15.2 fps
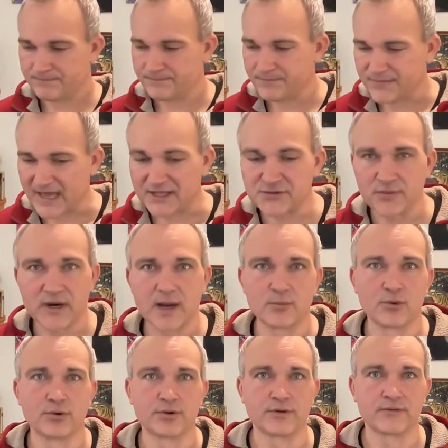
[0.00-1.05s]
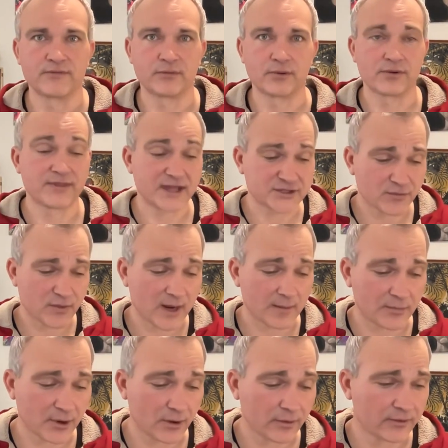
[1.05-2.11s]
that's what i'm rooting for that's what i'm
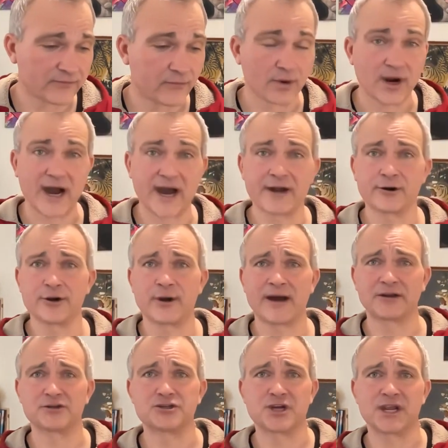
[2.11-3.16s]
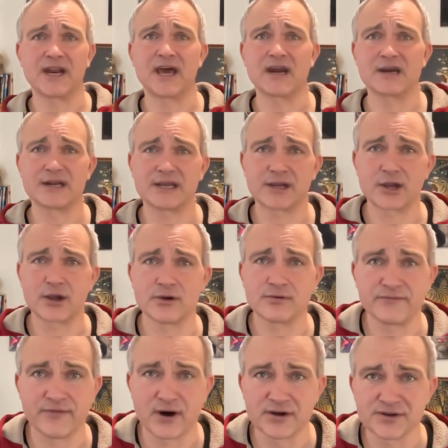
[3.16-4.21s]
going for i don't know how gene editing go
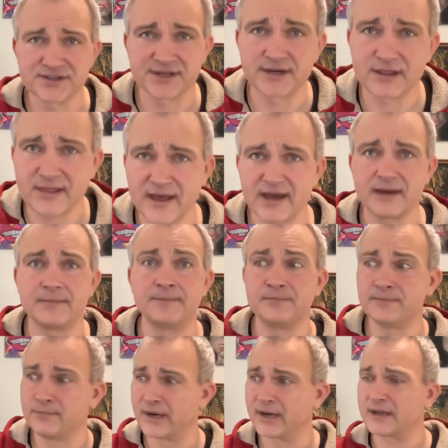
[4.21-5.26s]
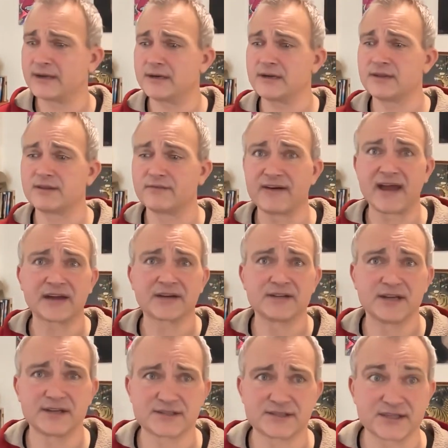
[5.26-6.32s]
falls into that but the fact
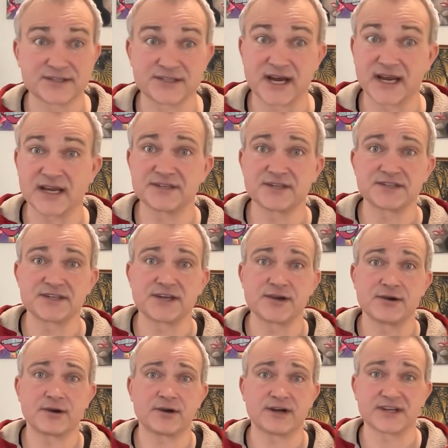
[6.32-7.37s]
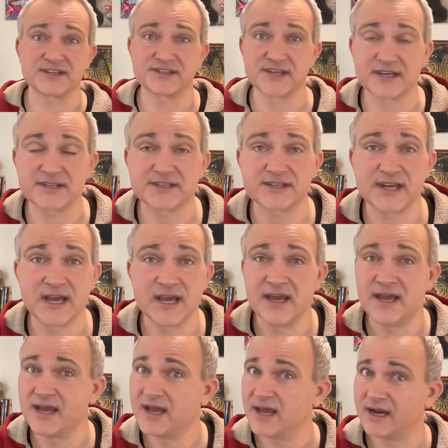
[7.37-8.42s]
is the science is here it exists
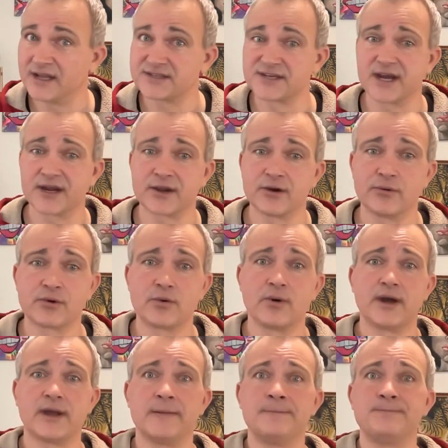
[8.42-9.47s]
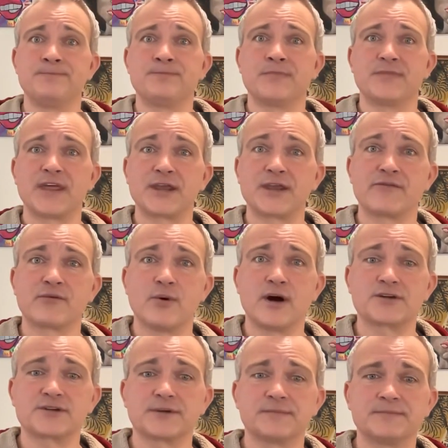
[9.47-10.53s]
and it's not going away thank you for
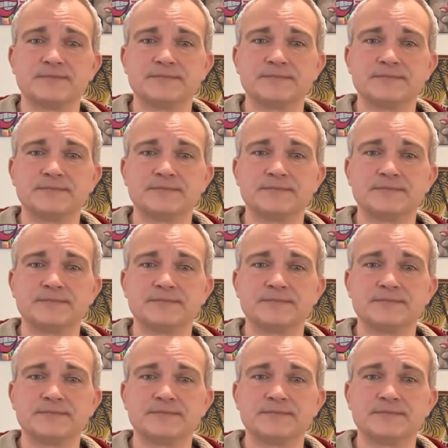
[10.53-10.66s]
watching